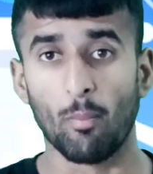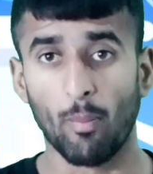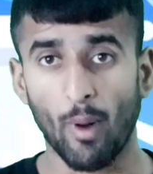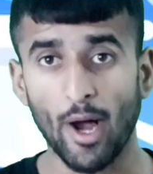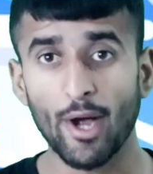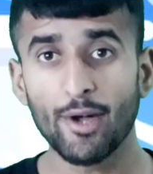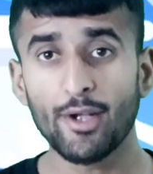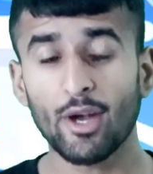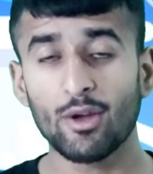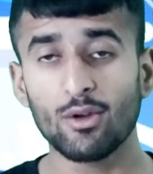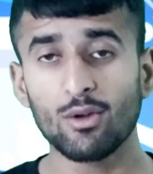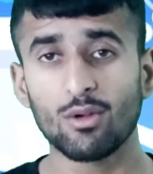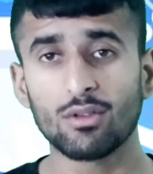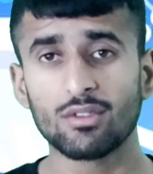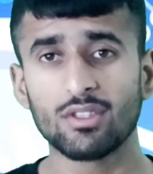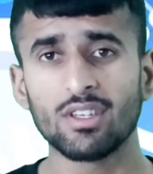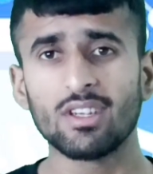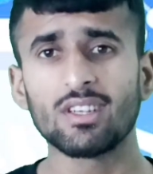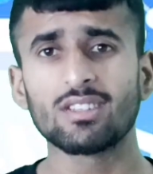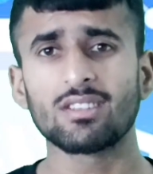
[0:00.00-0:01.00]

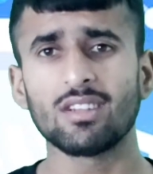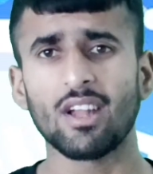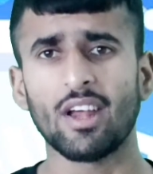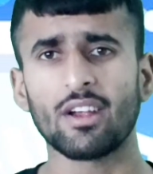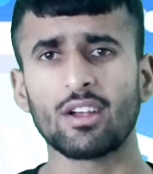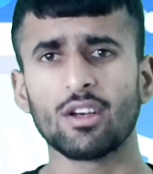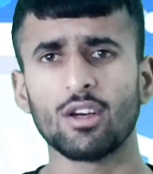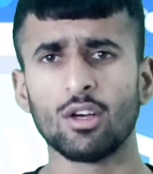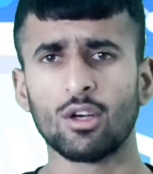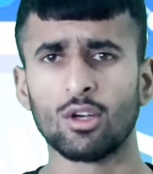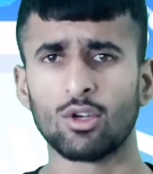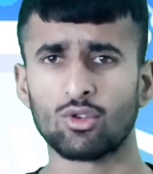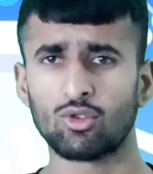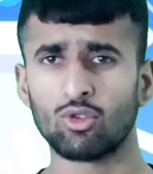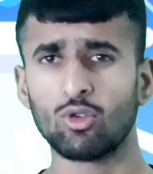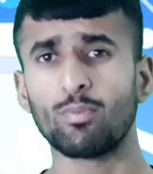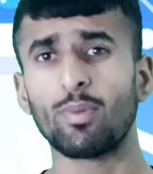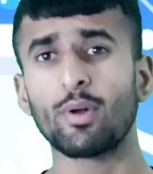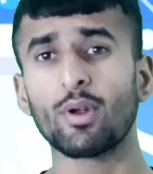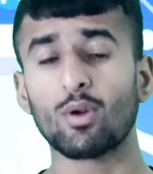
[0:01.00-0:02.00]
Biotechnology is like a
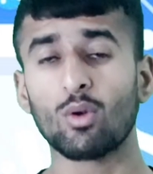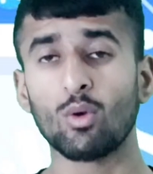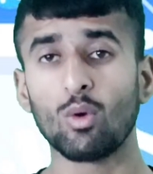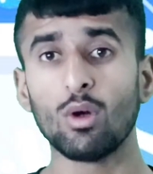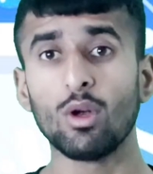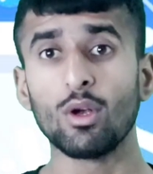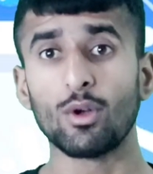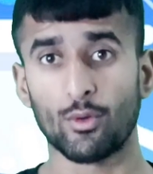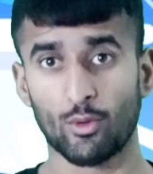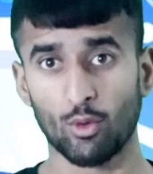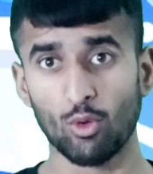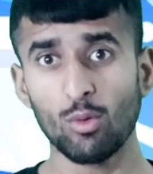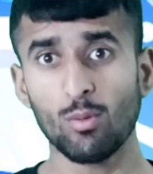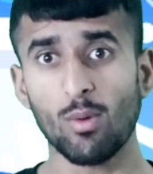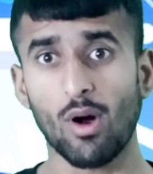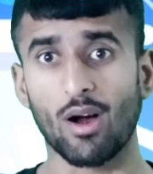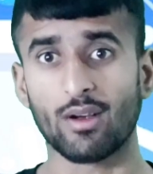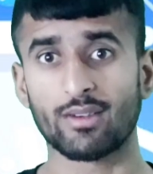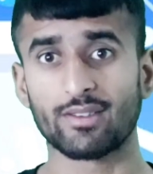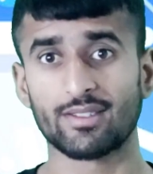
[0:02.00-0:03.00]
super cool
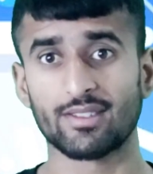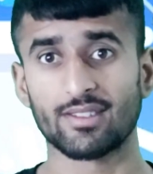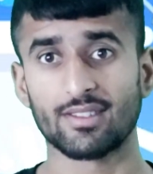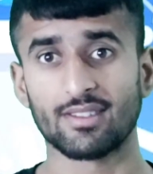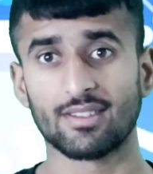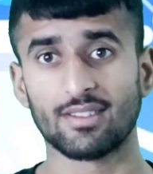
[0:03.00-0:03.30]
toolbox